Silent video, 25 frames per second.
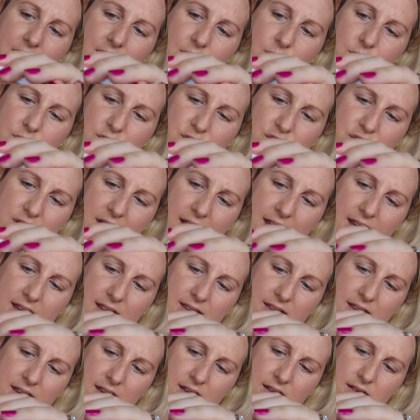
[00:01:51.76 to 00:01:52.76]
What shade
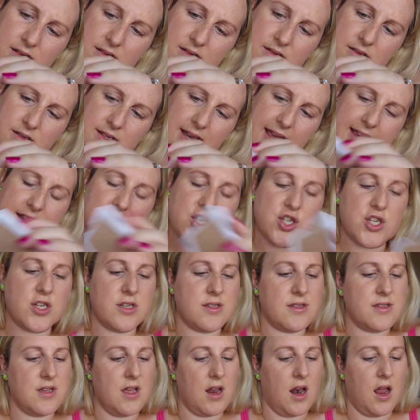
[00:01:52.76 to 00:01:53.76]
is it?
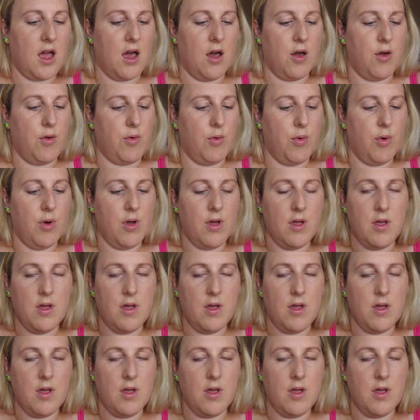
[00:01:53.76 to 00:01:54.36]
Nature's Glow.